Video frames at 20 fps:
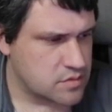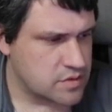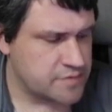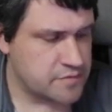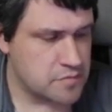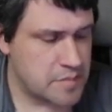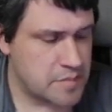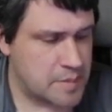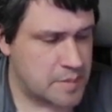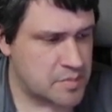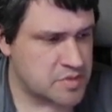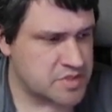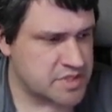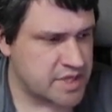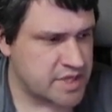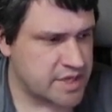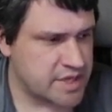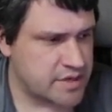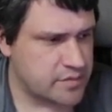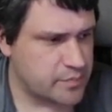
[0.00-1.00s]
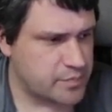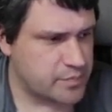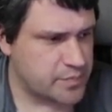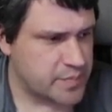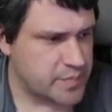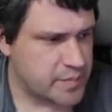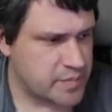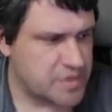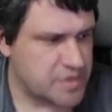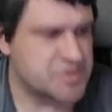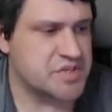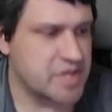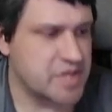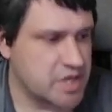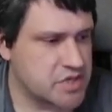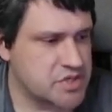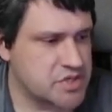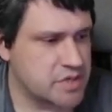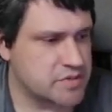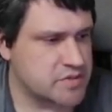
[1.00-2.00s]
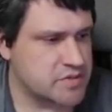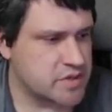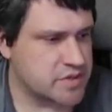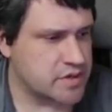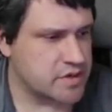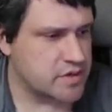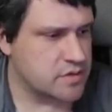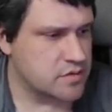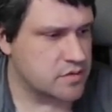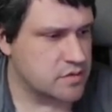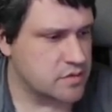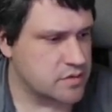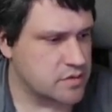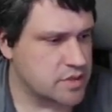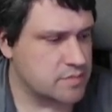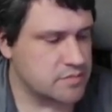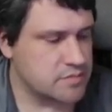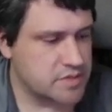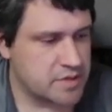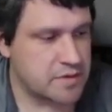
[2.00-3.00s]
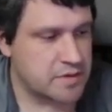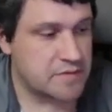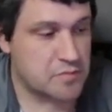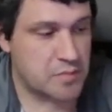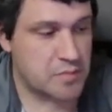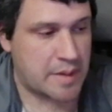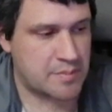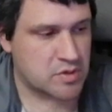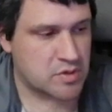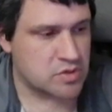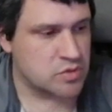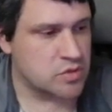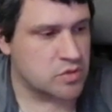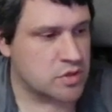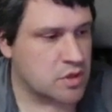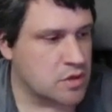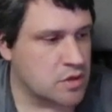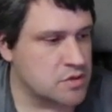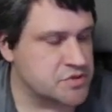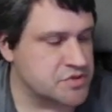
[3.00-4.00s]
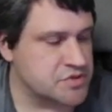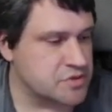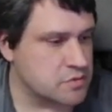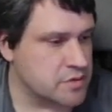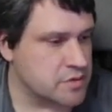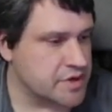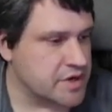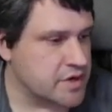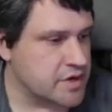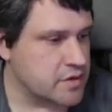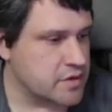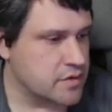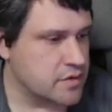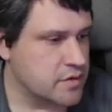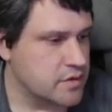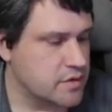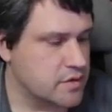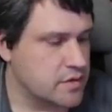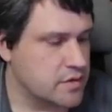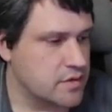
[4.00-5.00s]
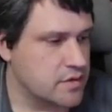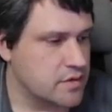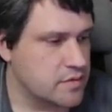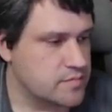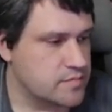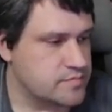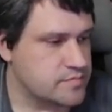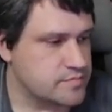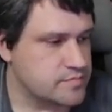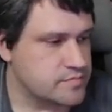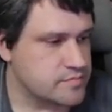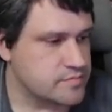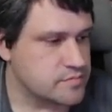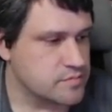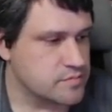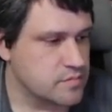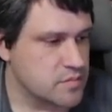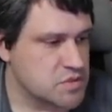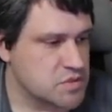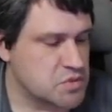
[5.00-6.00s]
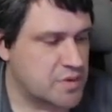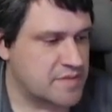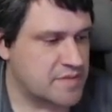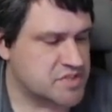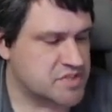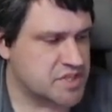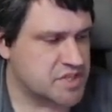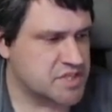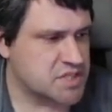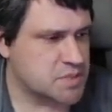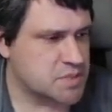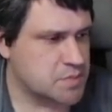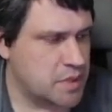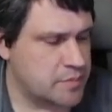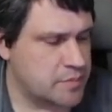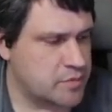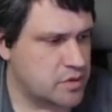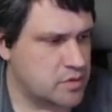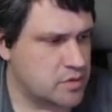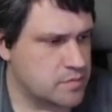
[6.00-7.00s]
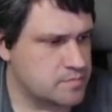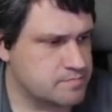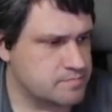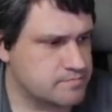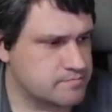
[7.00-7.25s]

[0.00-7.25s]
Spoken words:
If it remembers that. The stage, yeah, he's right there. Yep, and he remembered who encouraged you to read. So we have 6 people.